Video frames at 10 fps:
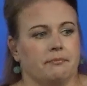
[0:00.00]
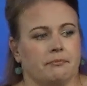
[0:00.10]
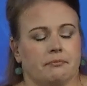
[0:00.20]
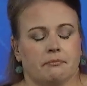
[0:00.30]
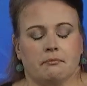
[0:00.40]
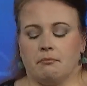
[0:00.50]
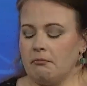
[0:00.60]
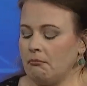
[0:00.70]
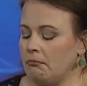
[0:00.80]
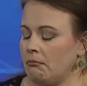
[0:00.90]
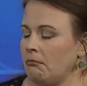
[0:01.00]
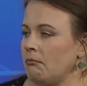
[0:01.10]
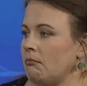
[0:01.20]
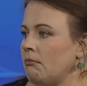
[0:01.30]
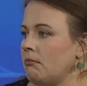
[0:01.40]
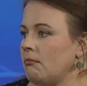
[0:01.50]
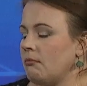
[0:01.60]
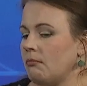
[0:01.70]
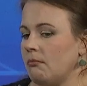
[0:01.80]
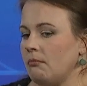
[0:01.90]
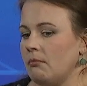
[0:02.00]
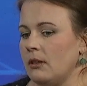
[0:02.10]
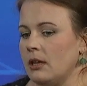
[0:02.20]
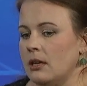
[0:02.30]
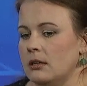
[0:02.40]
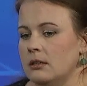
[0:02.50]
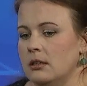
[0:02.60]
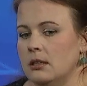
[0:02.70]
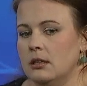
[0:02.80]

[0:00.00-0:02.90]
No one is speaking in this clip.